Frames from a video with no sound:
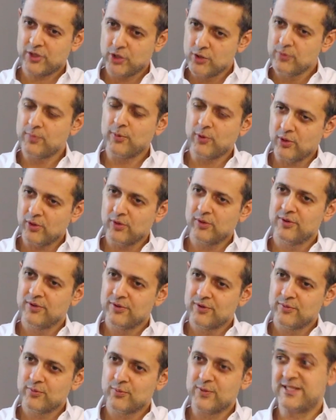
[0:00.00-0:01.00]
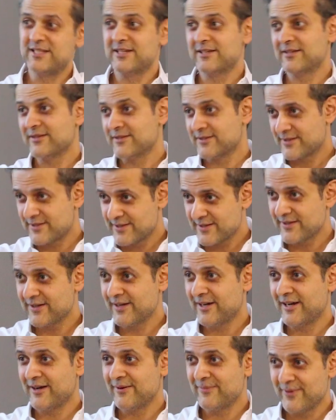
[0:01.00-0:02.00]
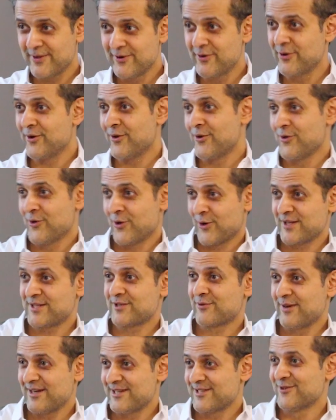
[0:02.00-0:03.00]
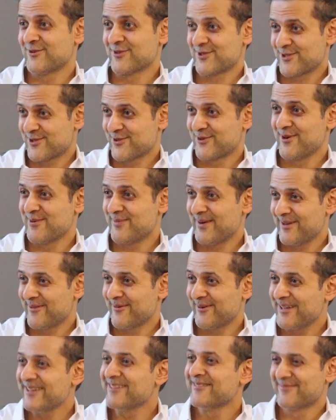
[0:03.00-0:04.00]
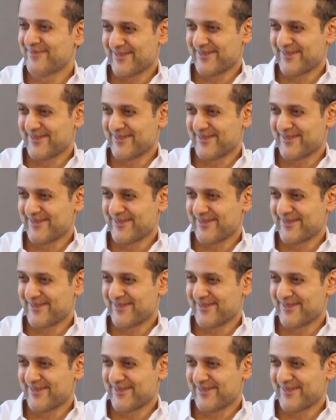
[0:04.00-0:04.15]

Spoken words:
Copal, we didn't. Not as great as your story, by the way,